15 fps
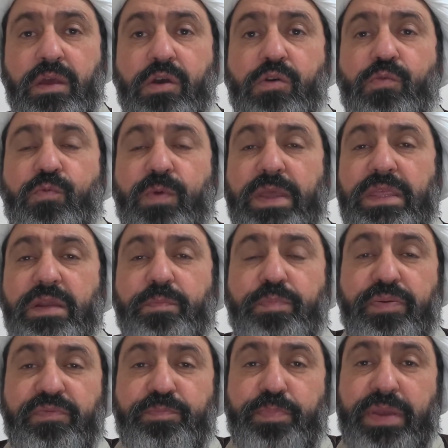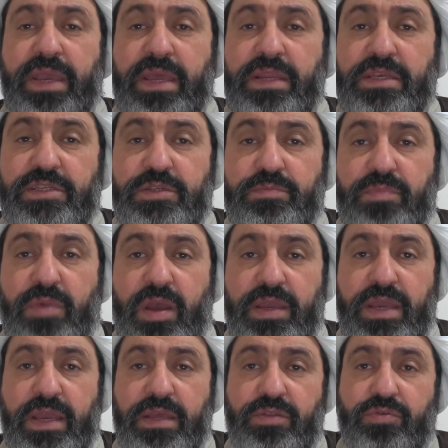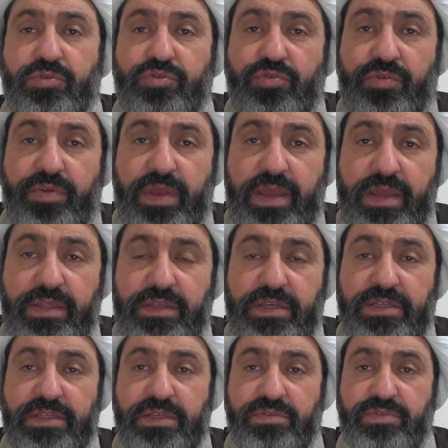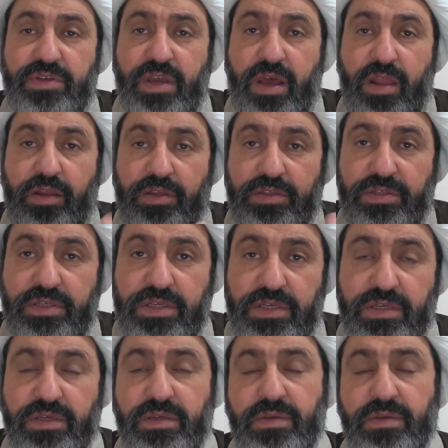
Whether pen is in my hand or your hand is a reality.